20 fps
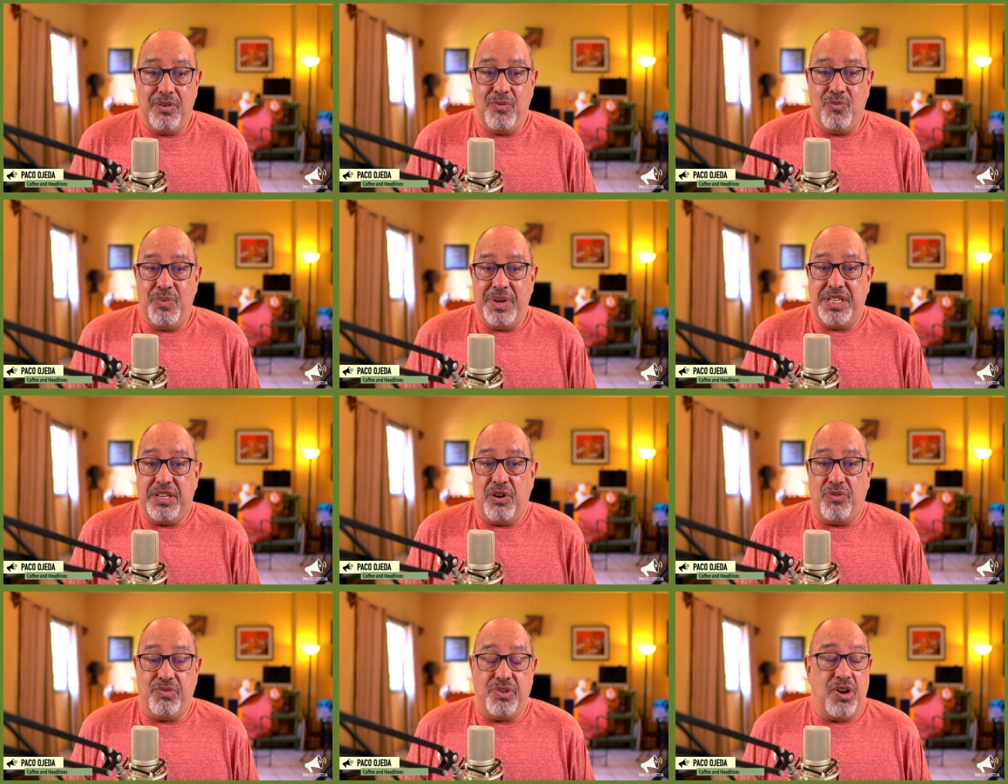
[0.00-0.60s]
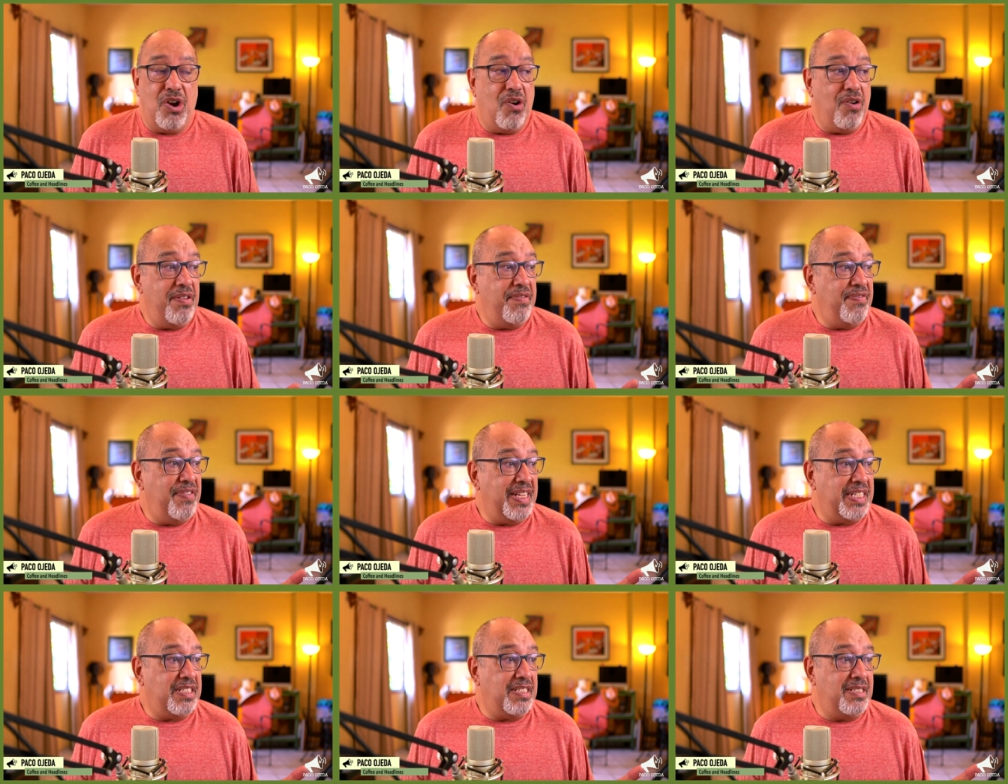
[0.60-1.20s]
we don't know
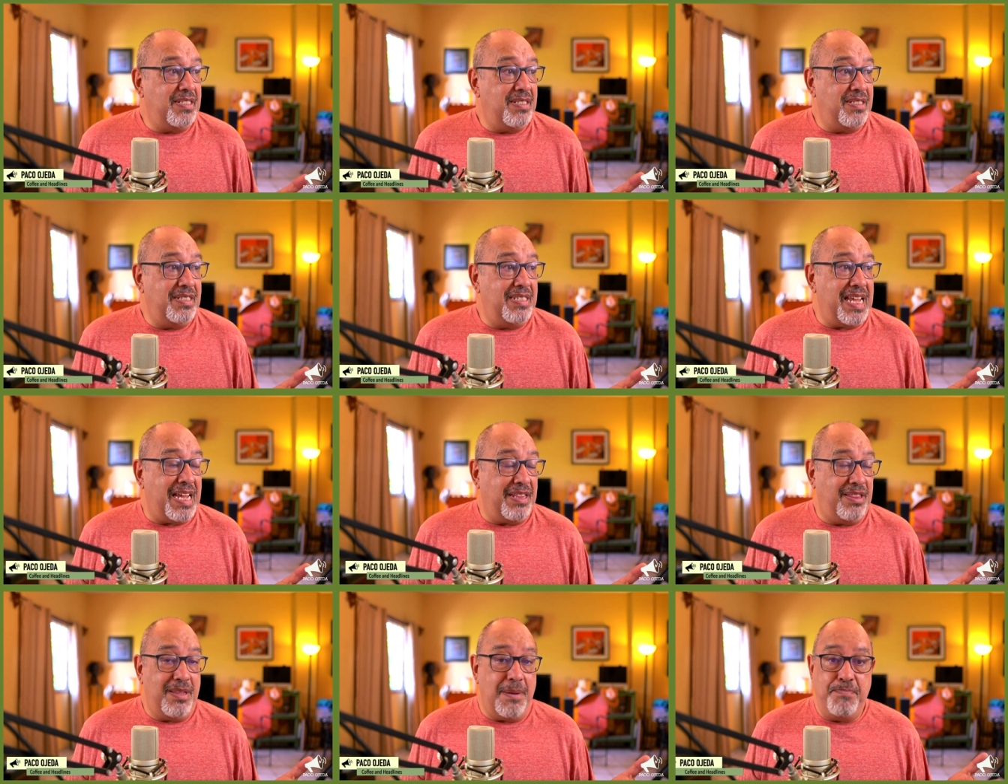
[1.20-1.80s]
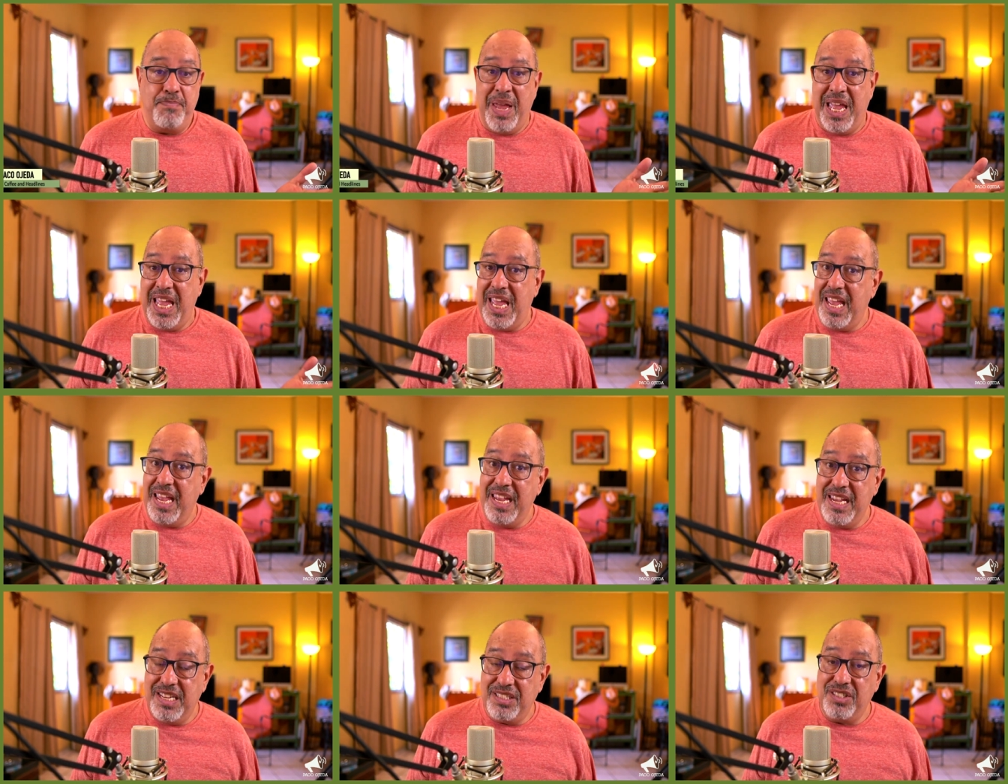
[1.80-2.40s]
if it's that the
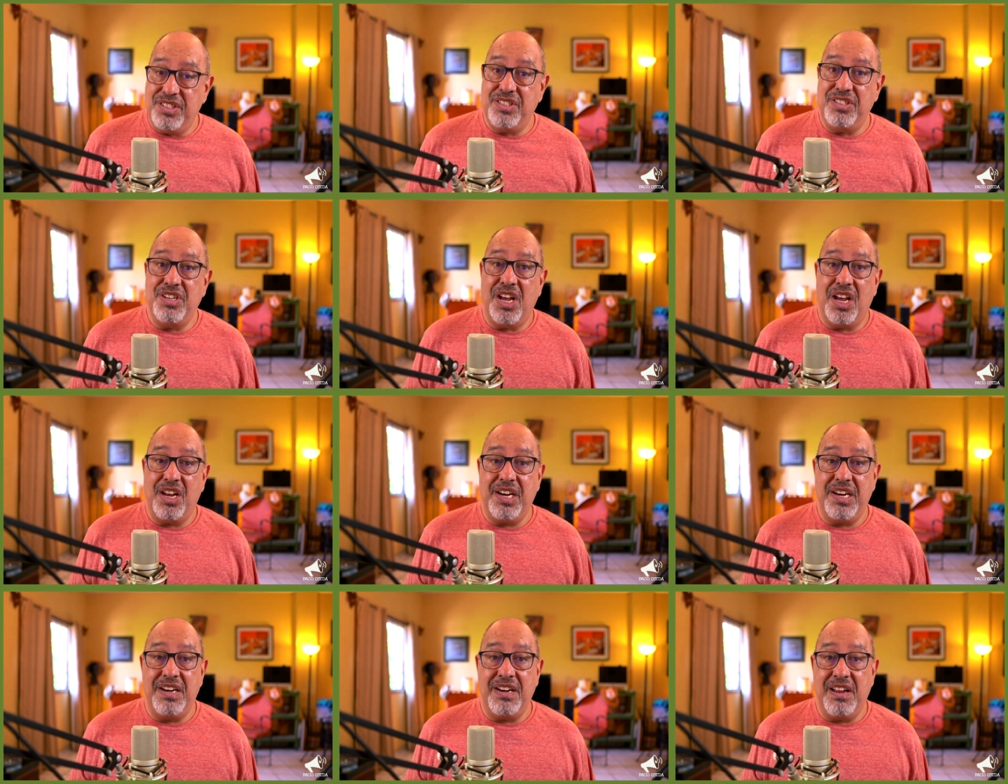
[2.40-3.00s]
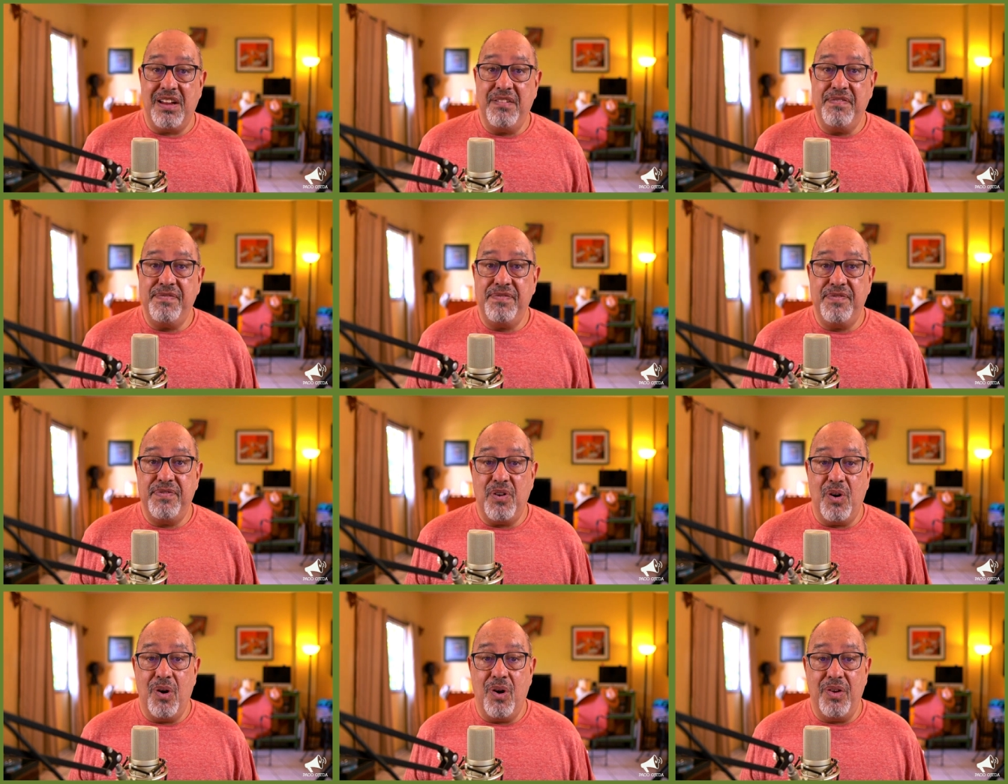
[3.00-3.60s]
pay is not
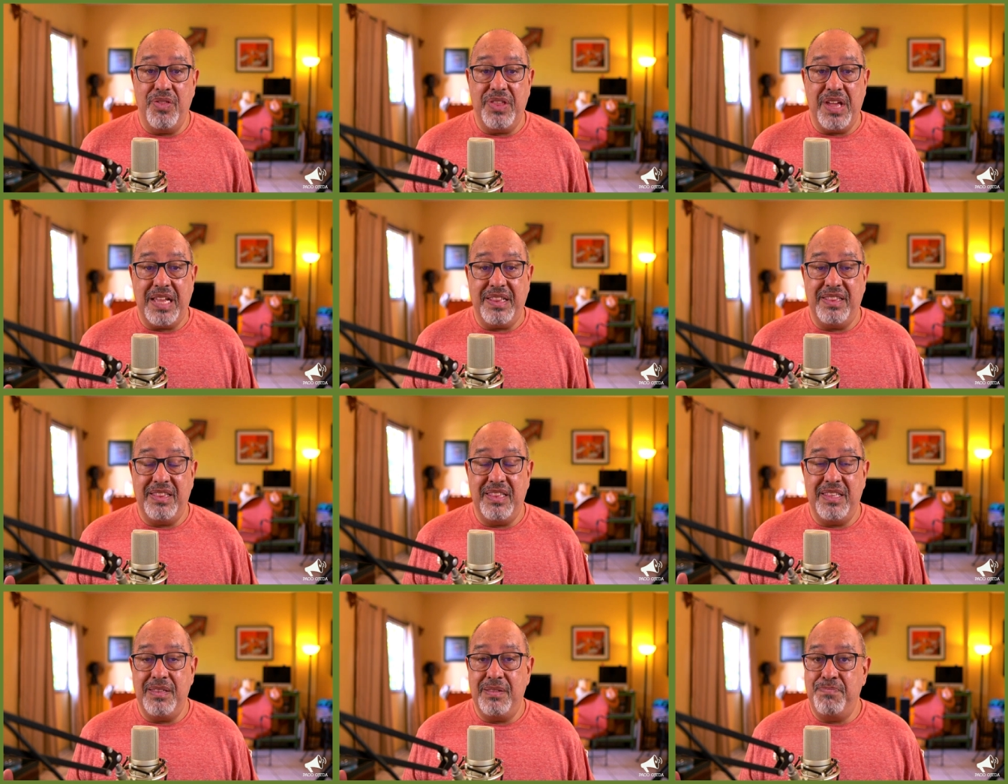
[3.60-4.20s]
enough or that